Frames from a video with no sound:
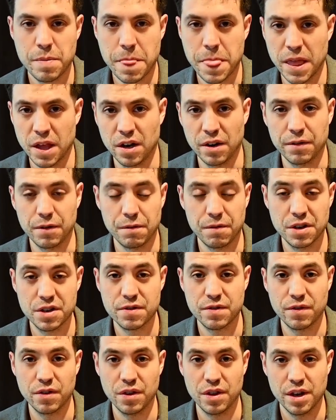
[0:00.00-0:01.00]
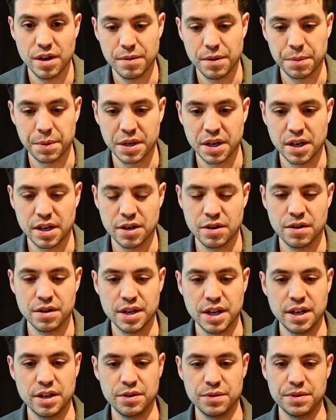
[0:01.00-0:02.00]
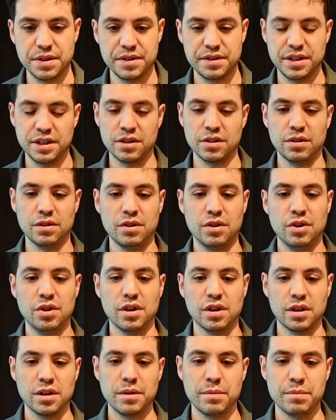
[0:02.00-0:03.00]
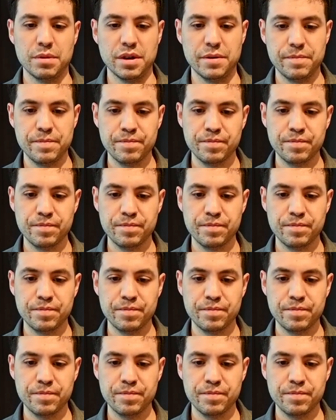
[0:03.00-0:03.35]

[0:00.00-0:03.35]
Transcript: if you're fishing for them, that'd be kind of irritating to use a single hook. But